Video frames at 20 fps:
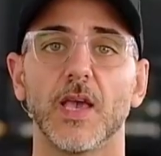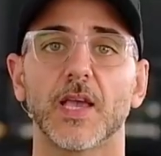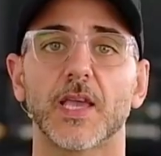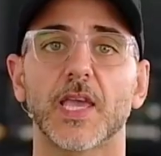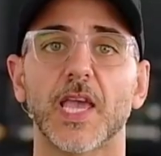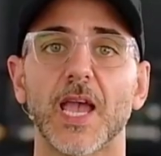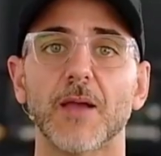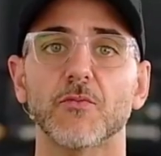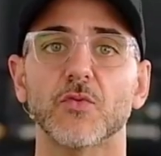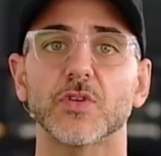
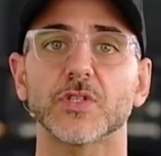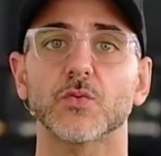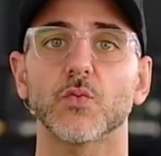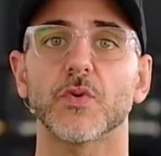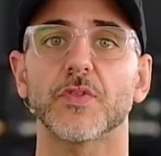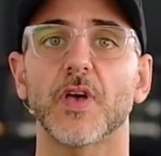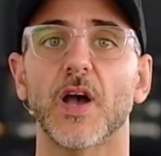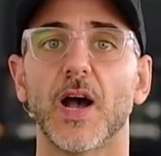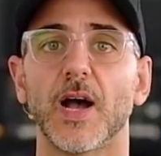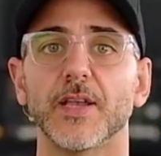Cameras
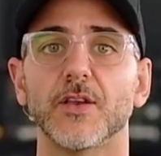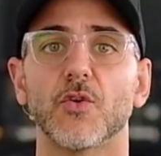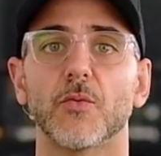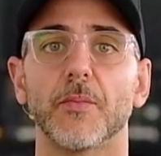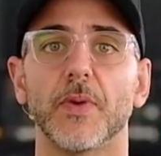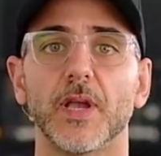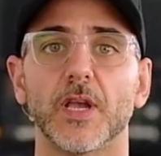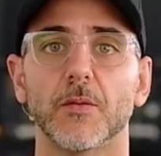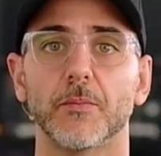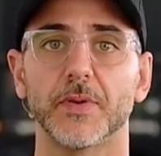with higher
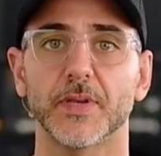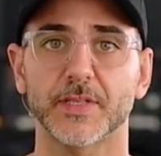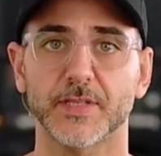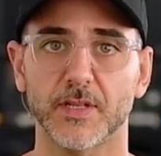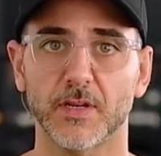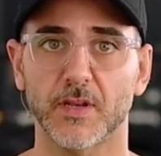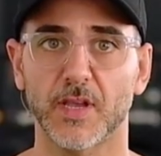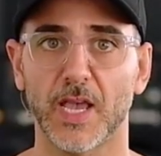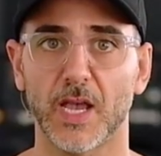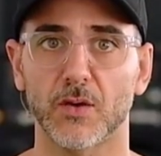
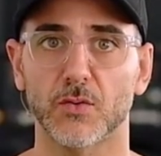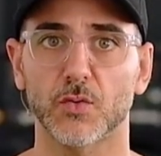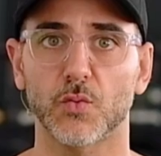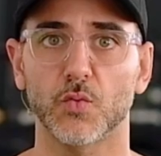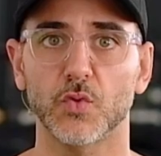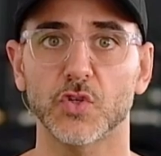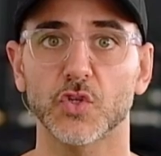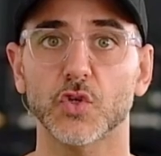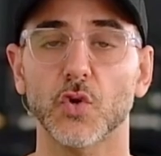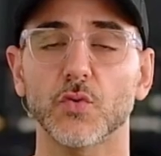megapixel count
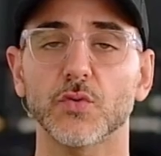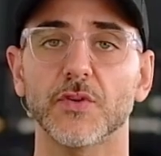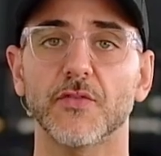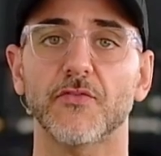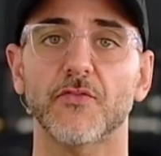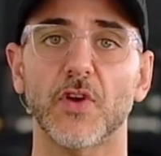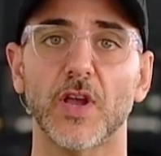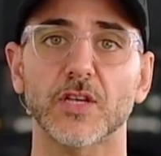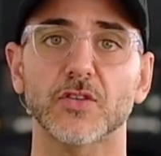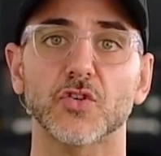will show
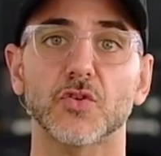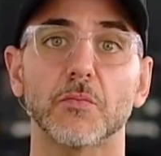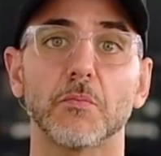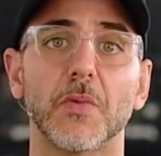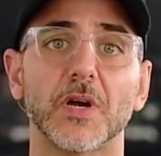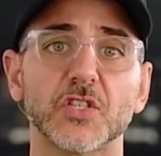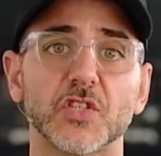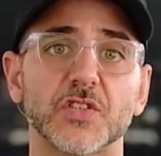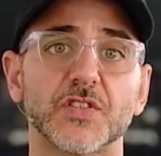diffraction much